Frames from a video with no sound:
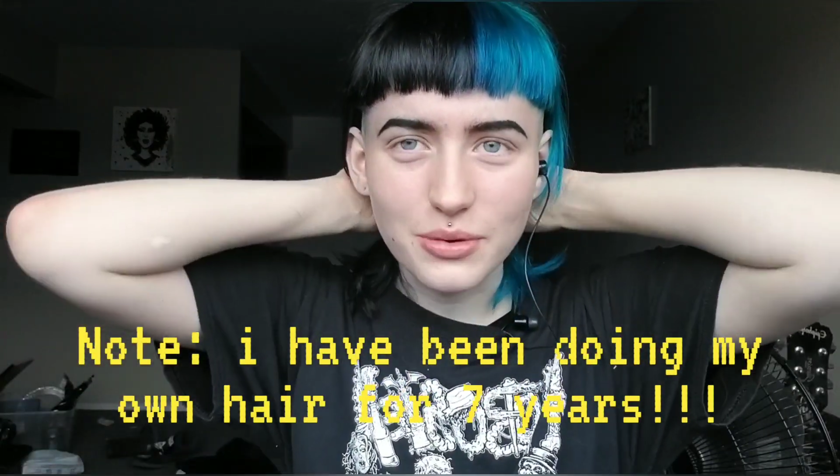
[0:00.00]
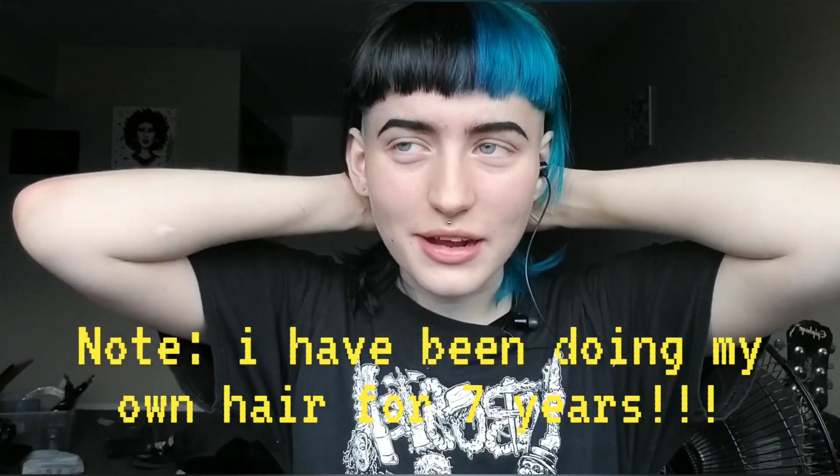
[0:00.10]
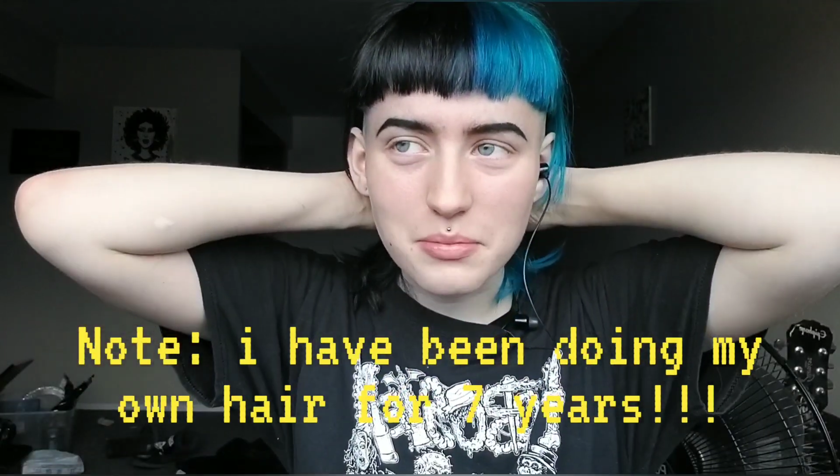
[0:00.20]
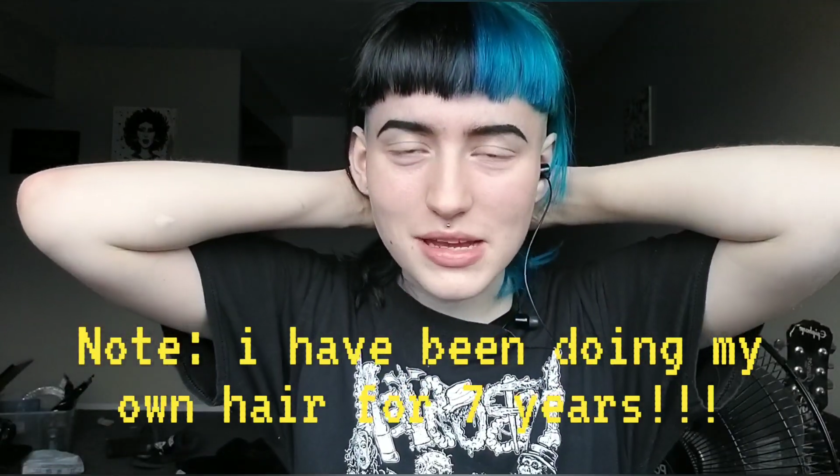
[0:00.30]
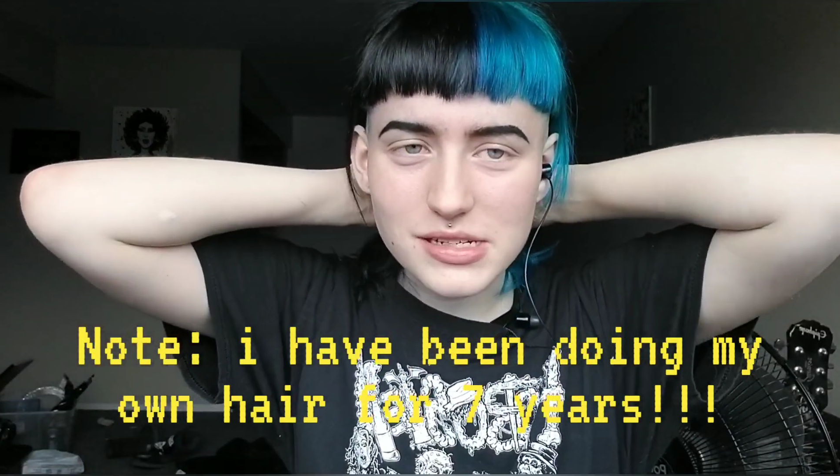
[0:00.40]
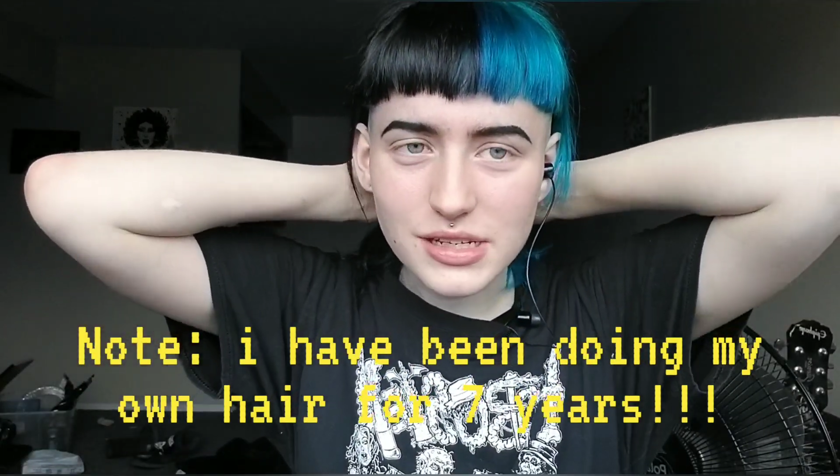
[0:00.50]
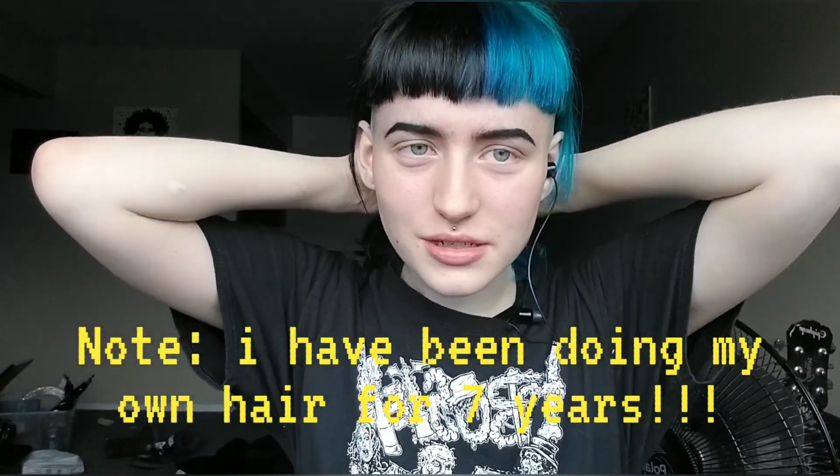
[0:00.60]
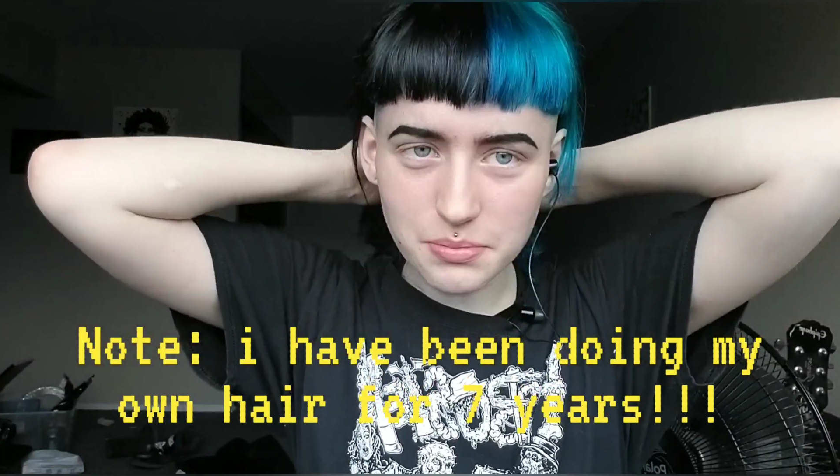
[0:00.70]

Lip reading: recommended.